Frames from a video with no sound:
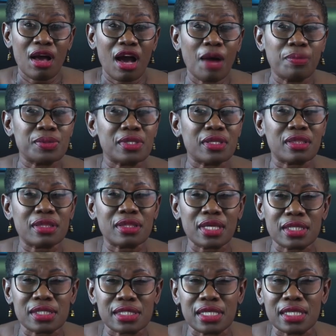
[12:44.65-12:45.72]
up to
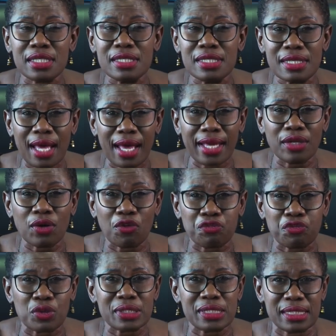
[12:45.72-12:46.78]
39 or
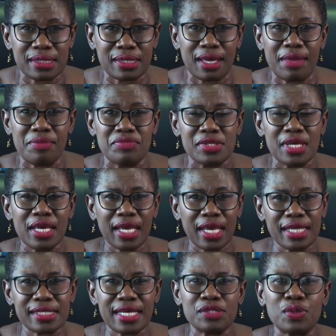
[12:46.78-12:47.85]
40 times
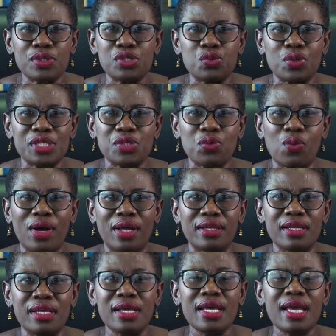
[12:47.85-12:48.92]
inside 2021.